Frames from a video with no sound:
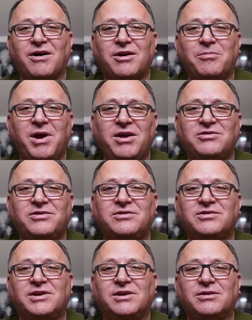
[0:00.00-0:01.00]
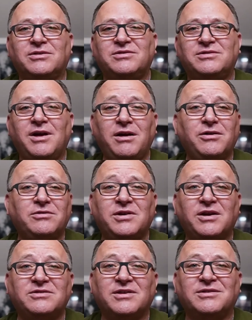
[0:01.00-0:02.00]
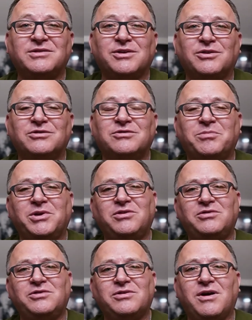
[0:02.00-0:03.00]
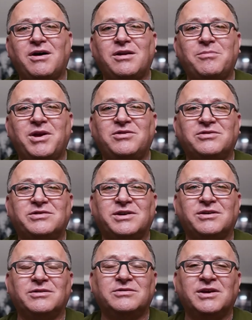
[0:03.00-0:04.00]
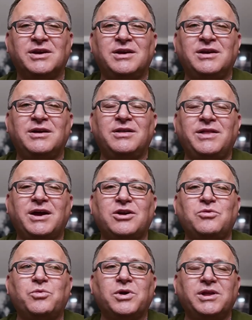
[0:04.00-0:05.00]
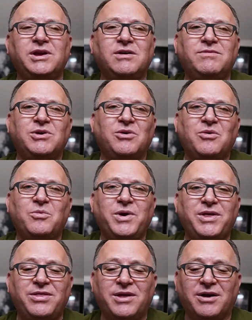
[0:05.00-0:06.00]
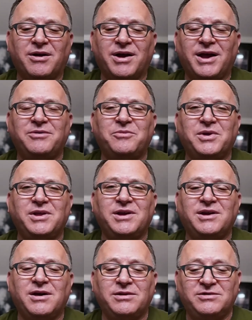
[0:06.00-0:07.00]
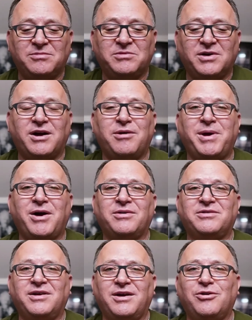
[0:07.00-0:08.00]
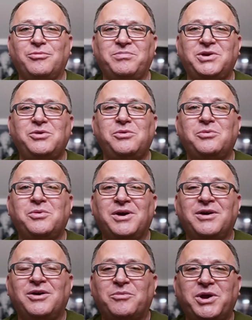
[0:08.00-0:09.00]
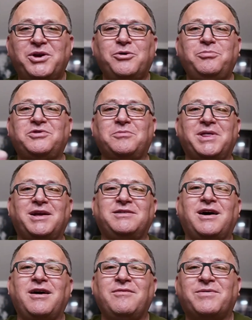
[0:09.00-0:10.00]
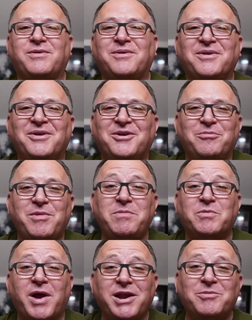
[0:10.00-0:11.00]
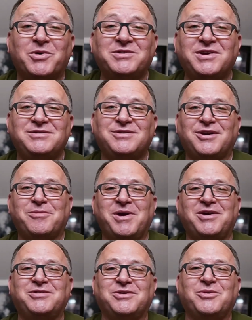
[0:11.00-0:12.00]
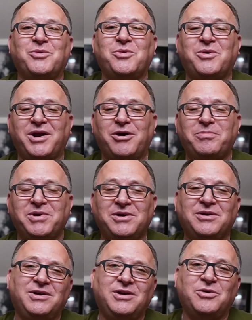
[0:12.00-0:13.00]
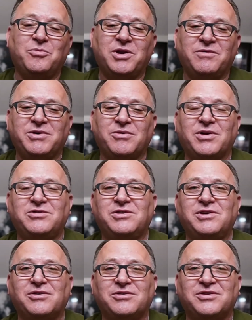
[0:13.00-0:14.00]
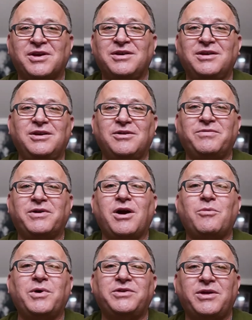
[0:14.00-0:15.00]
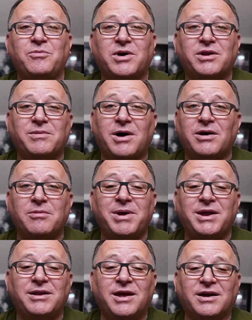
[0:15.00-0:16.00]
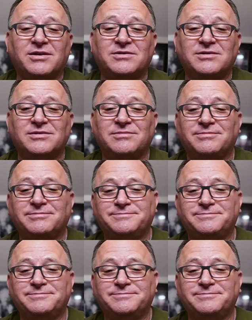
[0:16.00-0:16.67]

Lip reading: automation skills, not your testing skills, but just your automation skills, that can really give you a win there and really cut some time out to help you recoup some of that time for maybe writing more test automation or helping one of your engineers figure out what they want to automate next.